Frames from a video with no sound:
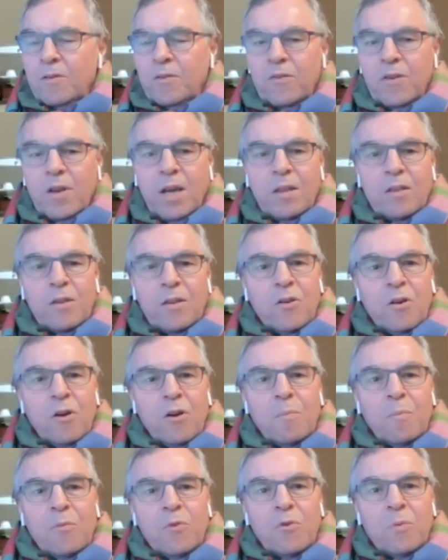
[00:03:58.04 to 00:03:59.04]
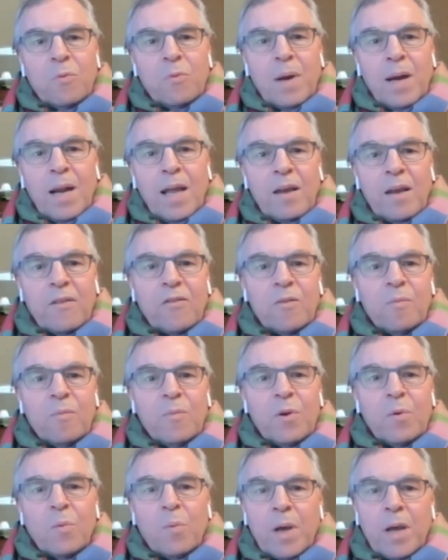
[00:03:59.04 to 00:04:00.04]
just take the time to relax
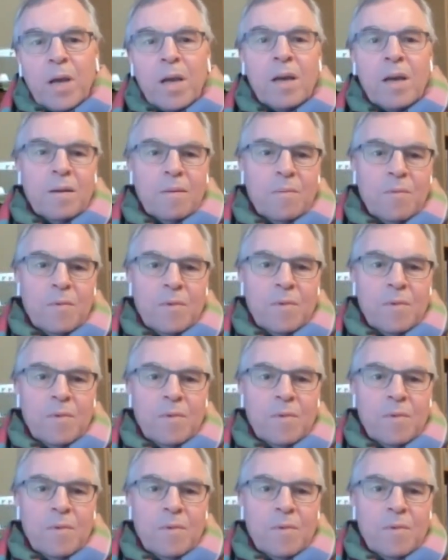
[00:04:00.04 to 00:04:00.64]
and be aware